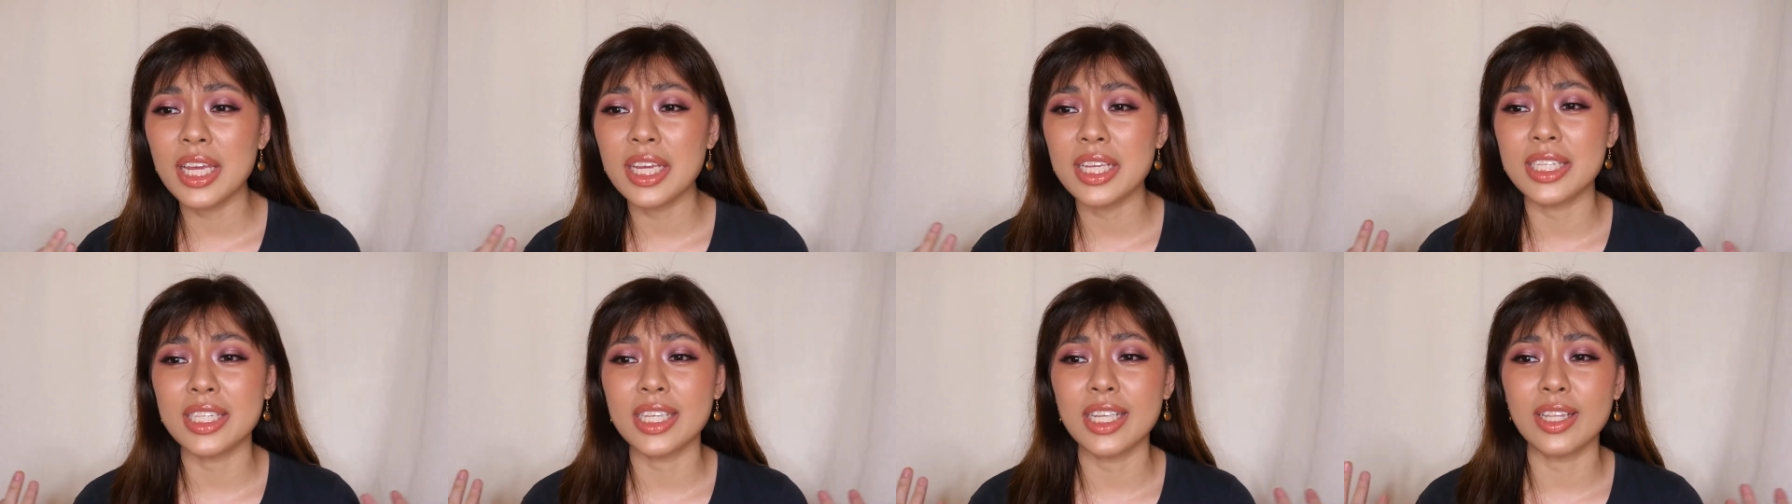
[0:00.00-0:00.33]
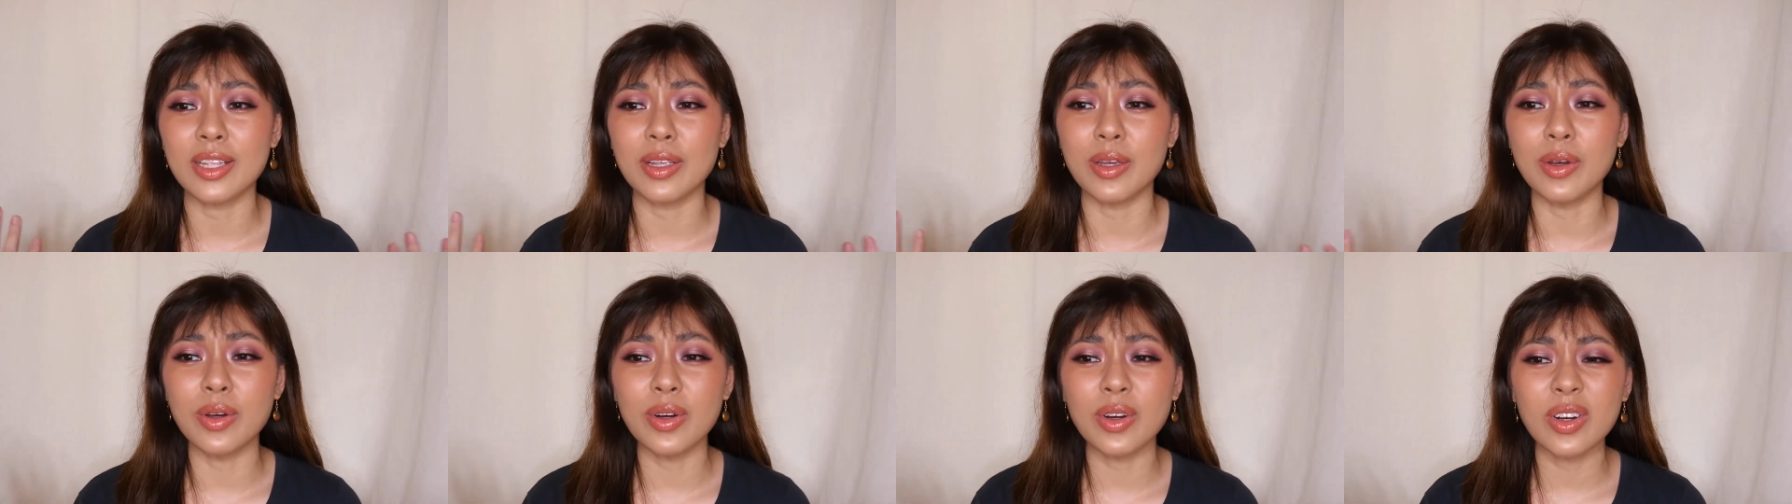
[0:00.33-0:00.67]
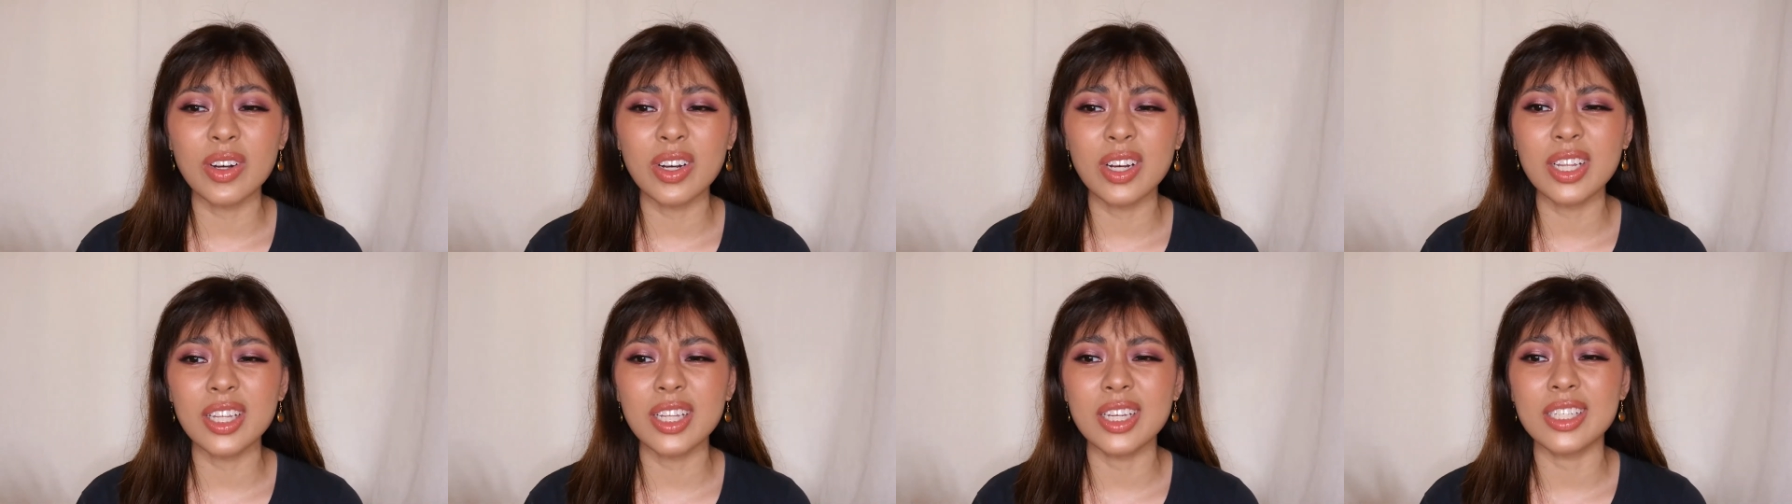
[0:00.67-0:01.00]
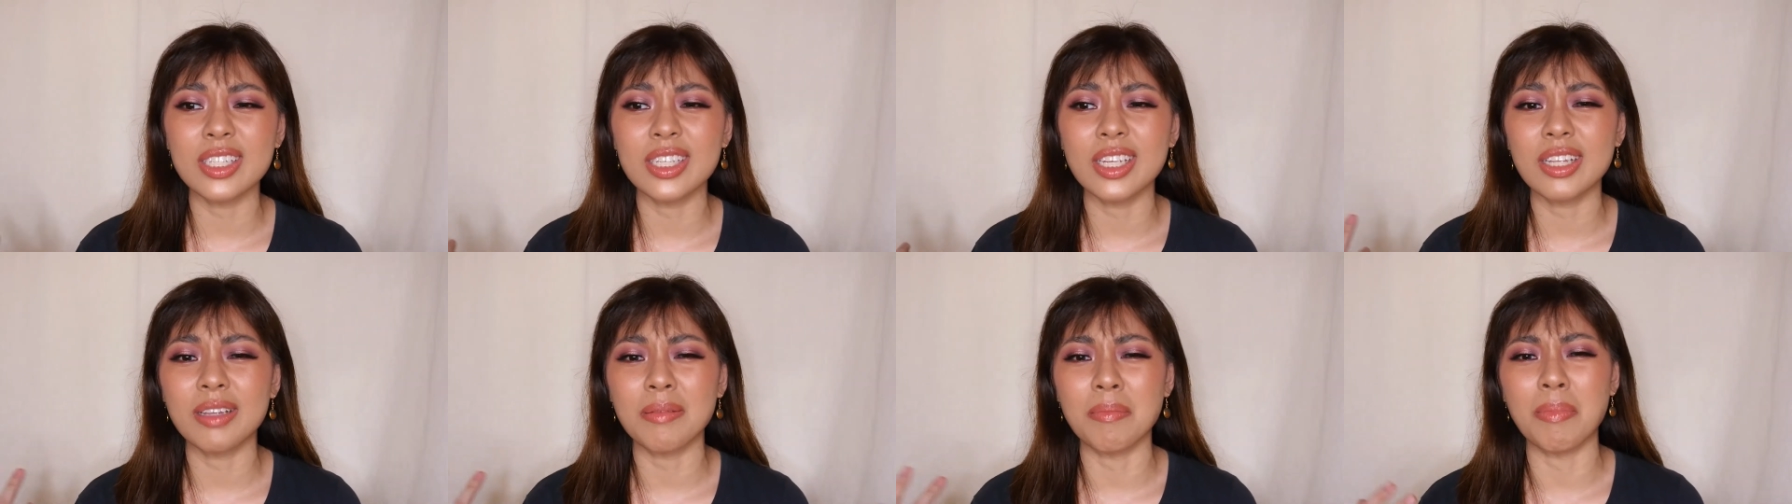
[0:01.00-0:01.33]
Is it good?
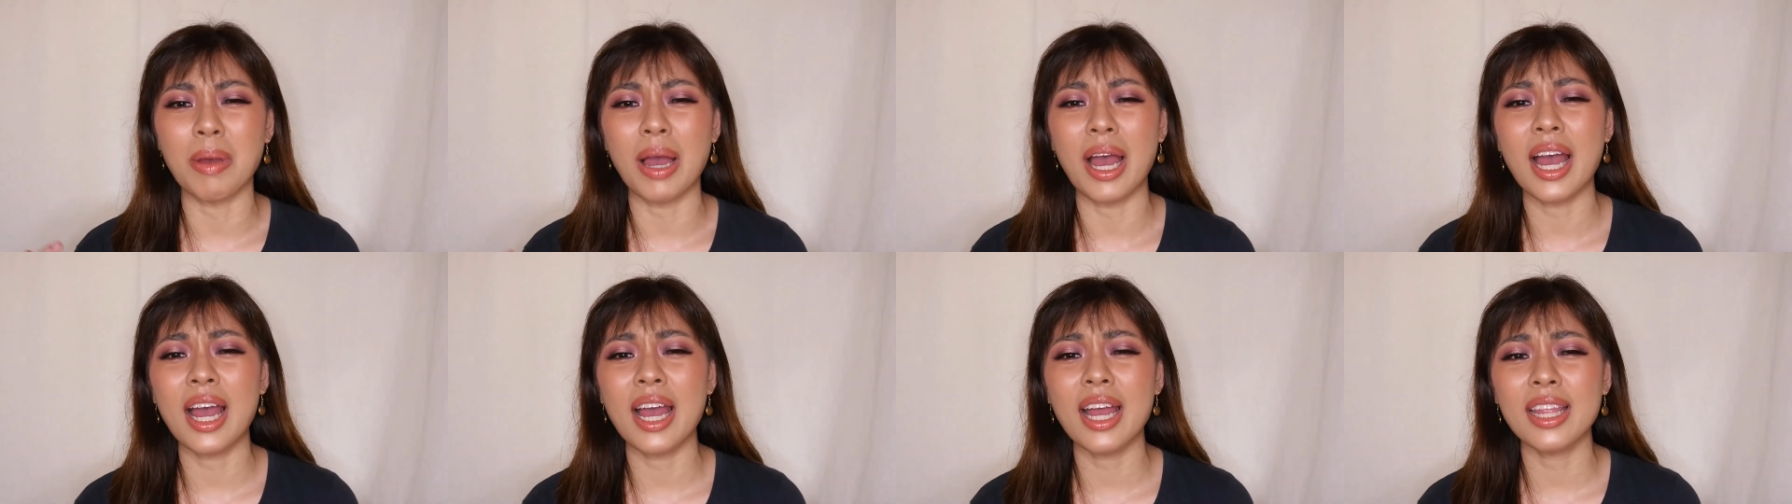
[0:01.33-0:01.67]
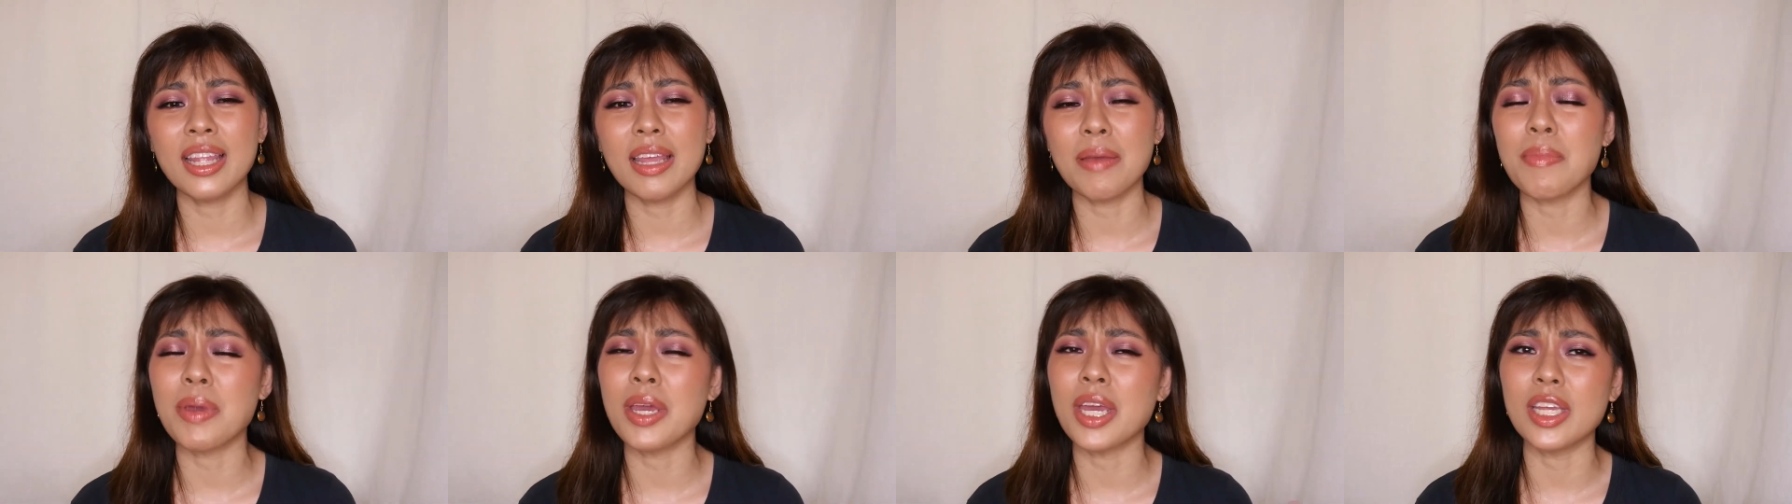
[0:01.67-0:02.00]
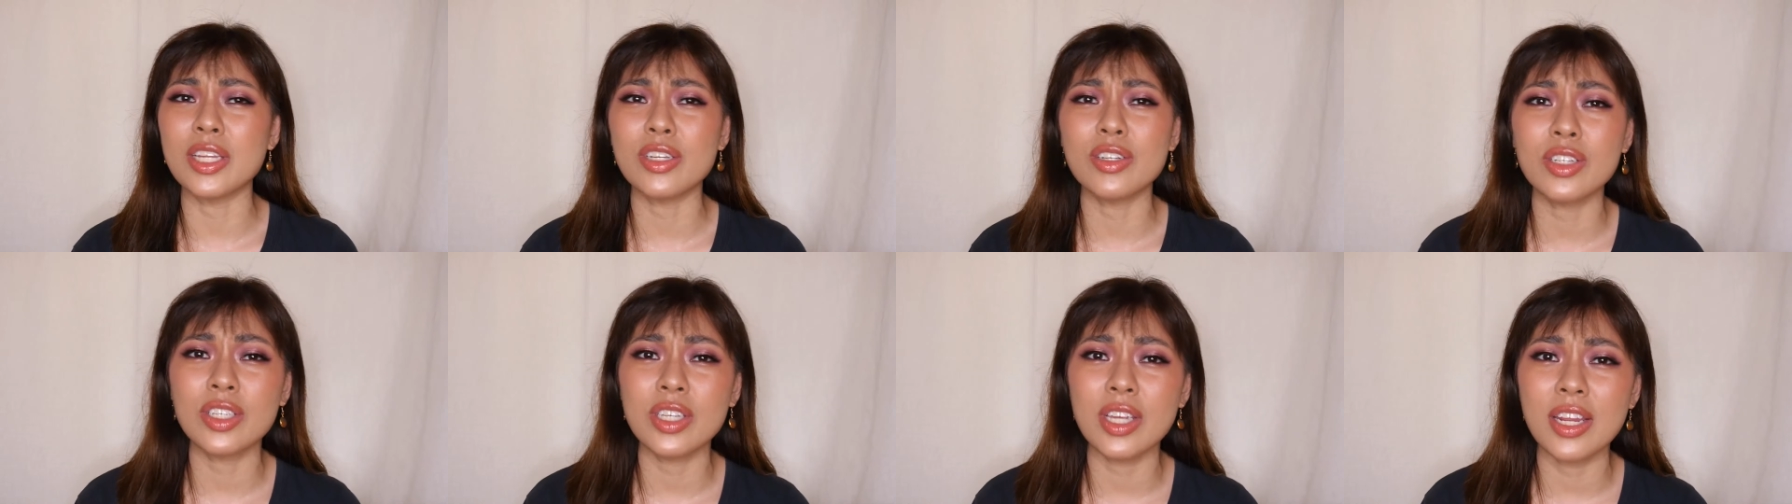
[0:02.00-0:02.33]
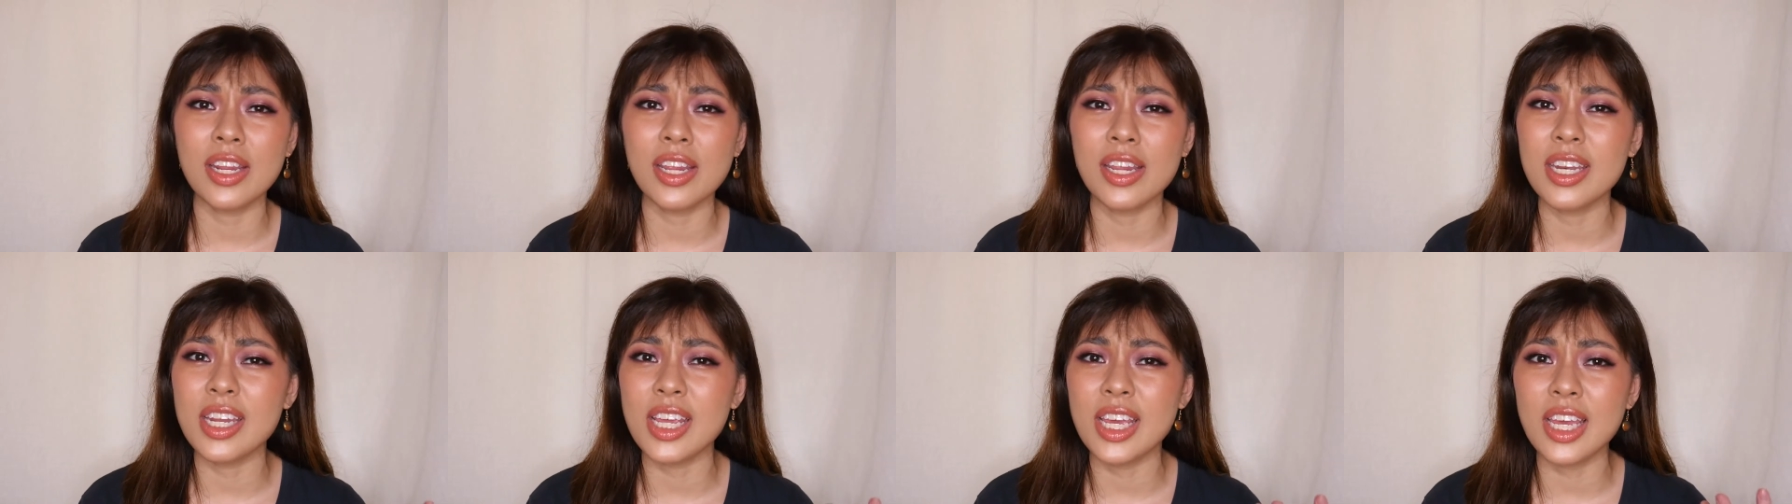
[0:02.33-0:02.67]
Is it bad? Am I interested
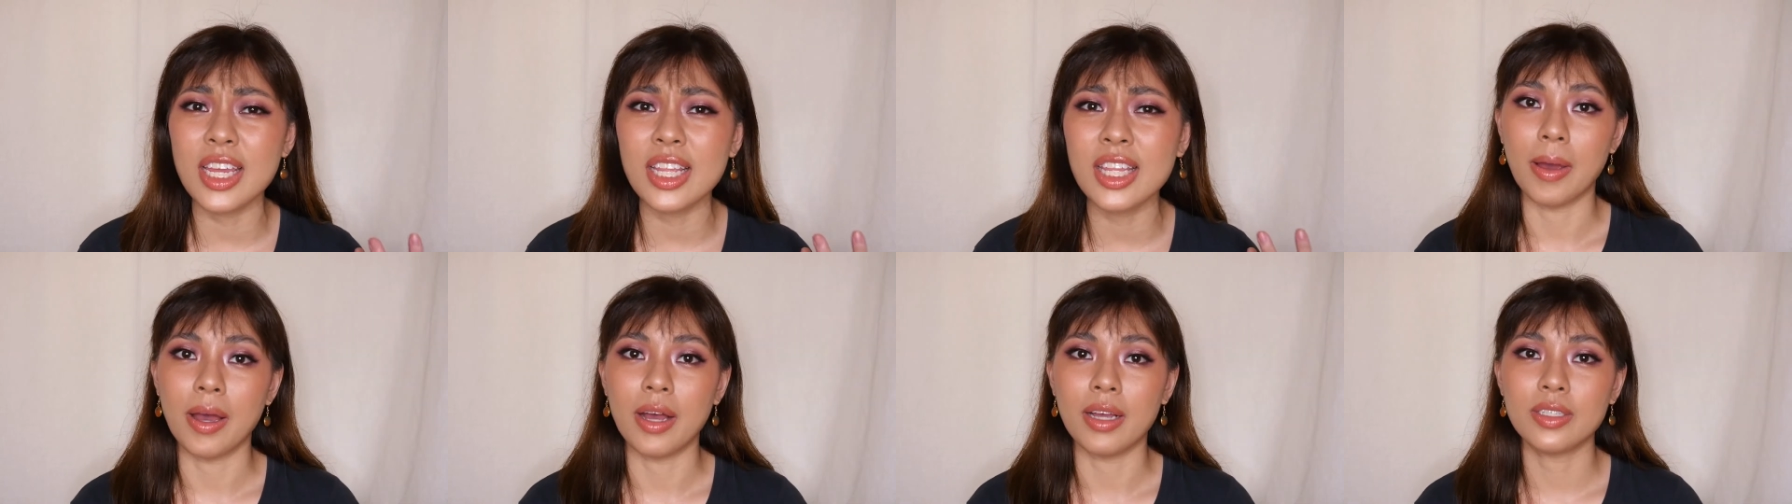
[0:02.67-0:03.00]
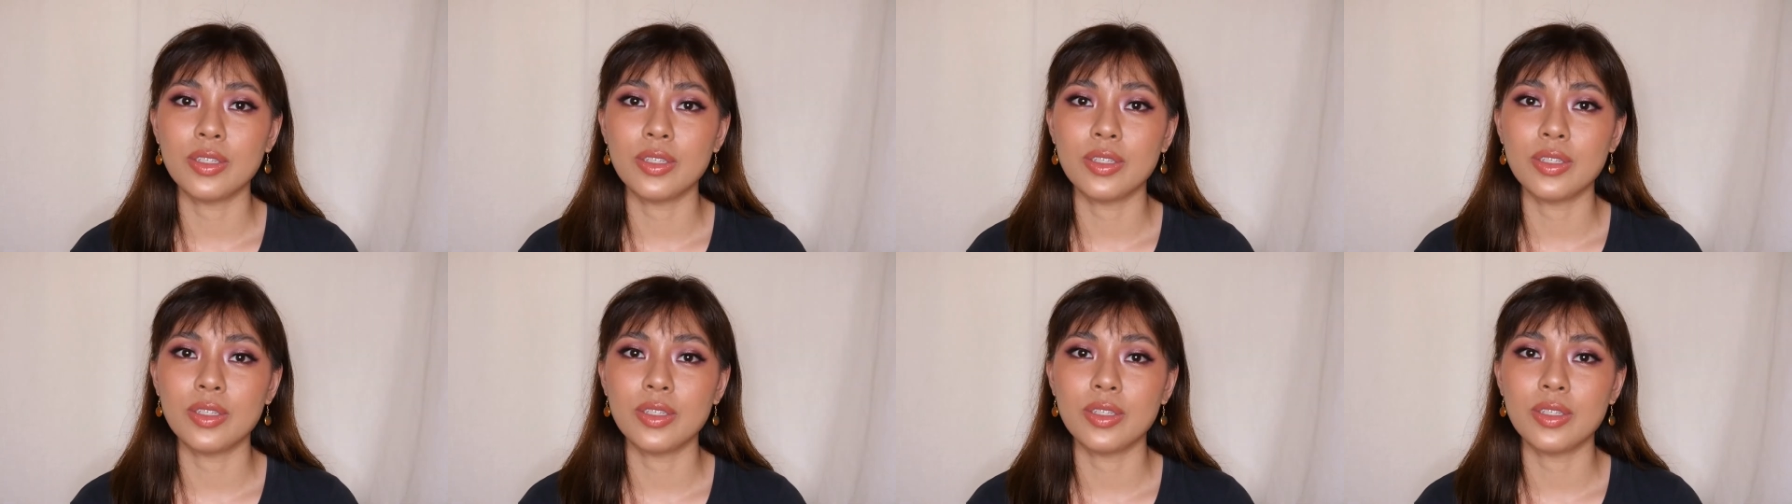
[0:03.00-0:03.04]
in it?